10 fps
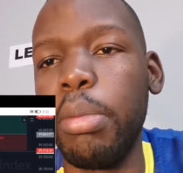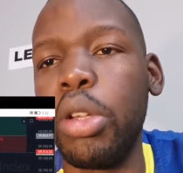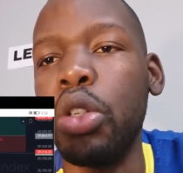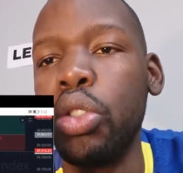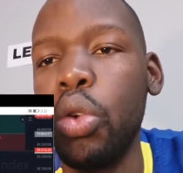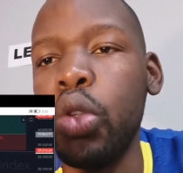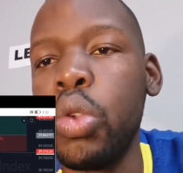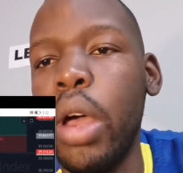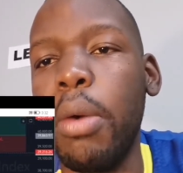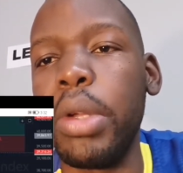because
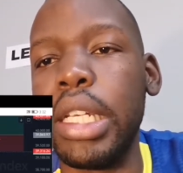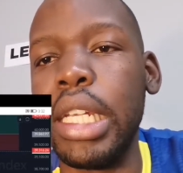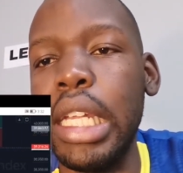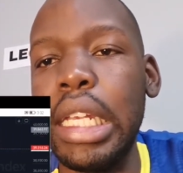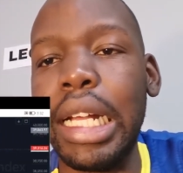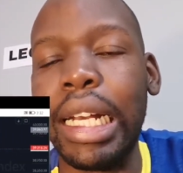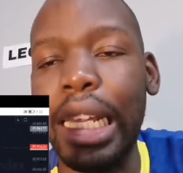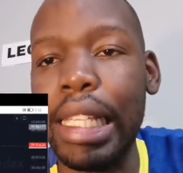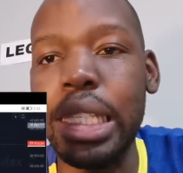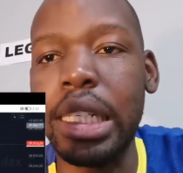also I would need a
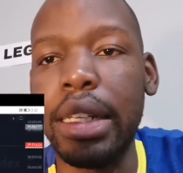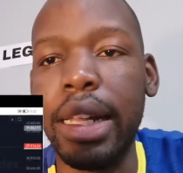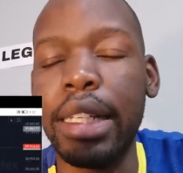reason